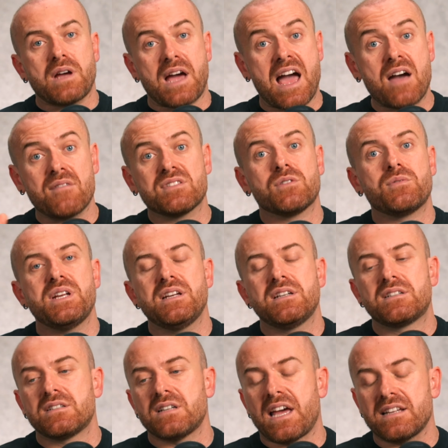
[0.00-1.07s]
have the rig
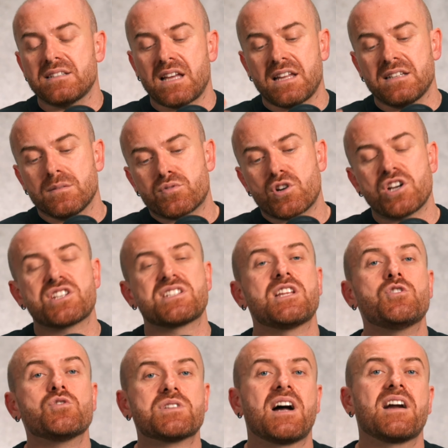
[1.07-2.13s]
and the projects that
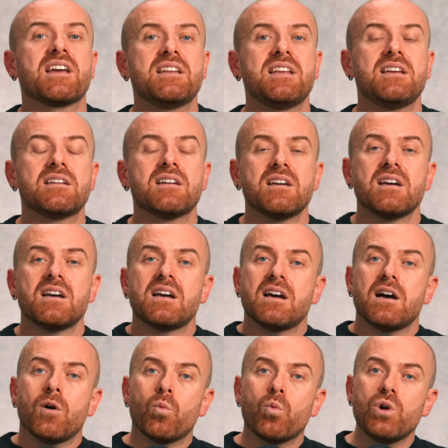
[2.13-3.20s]
you're targeting
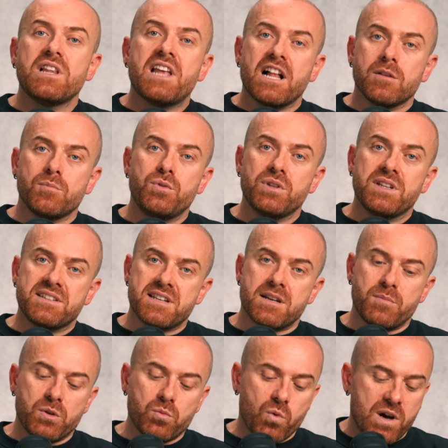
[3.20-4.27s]
will help you
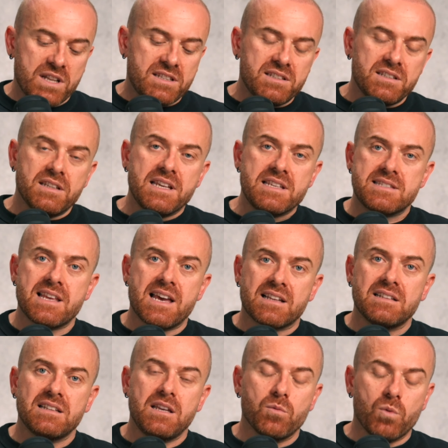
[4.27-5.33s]
determine what
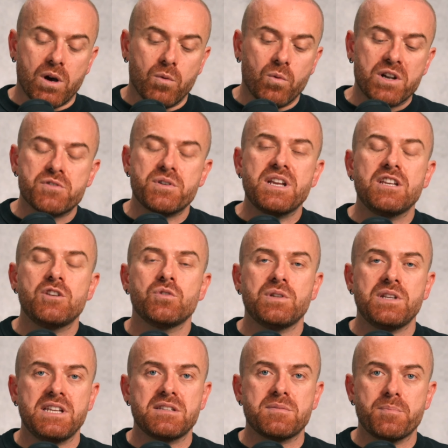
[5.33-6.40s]
rig you
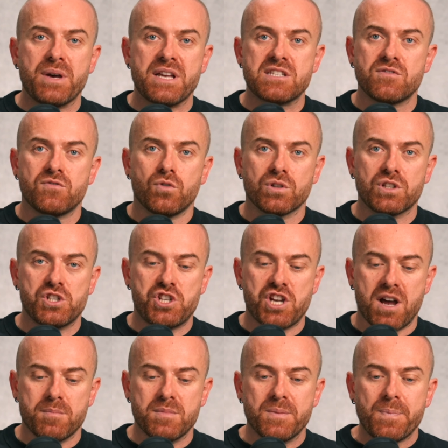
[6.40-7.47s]
need best for the
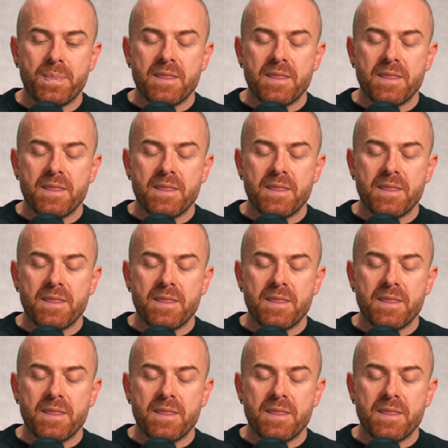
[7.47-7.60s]
job.